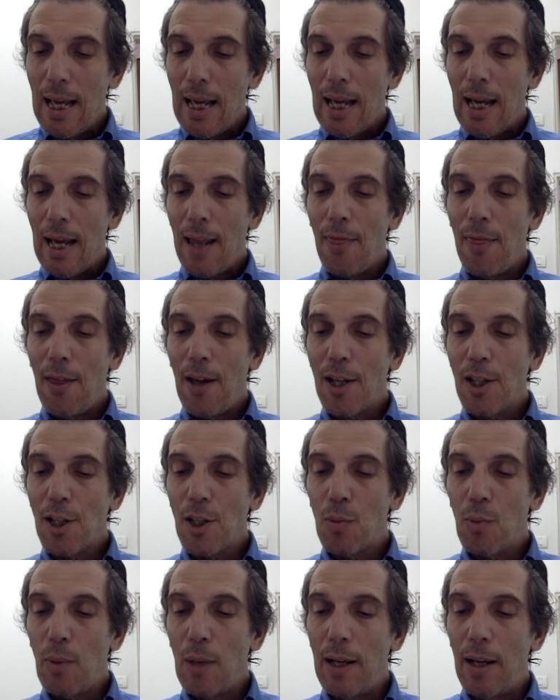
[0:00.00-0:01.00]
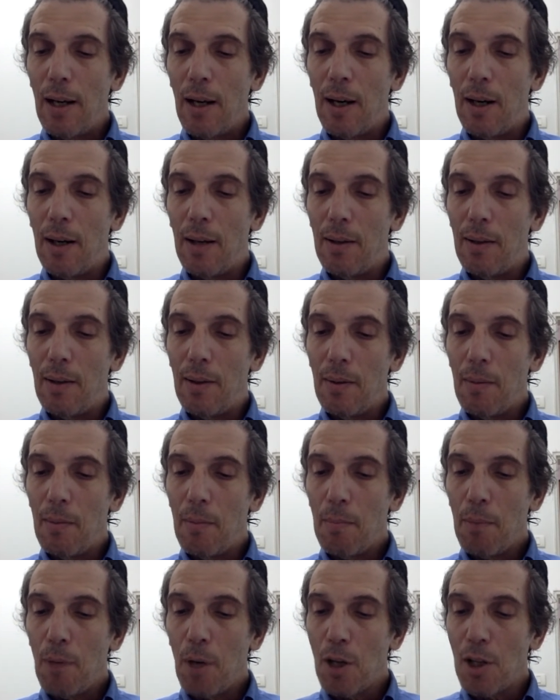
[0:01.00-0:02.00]
And thus, when a
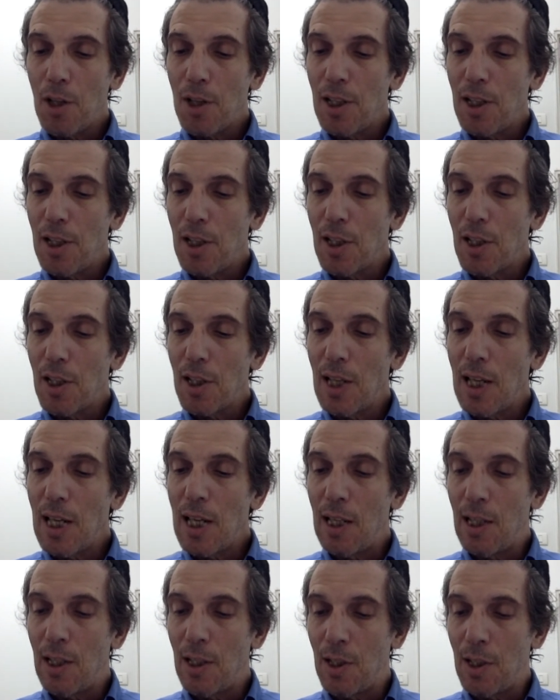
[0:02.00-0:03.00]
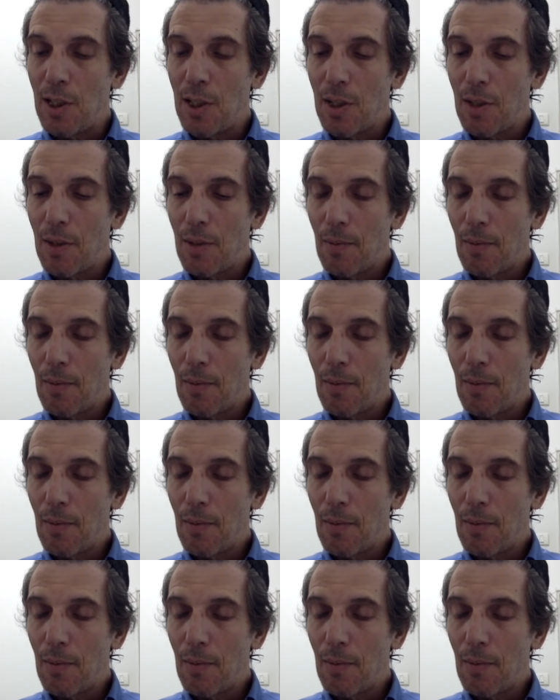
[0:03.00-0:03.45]
person sees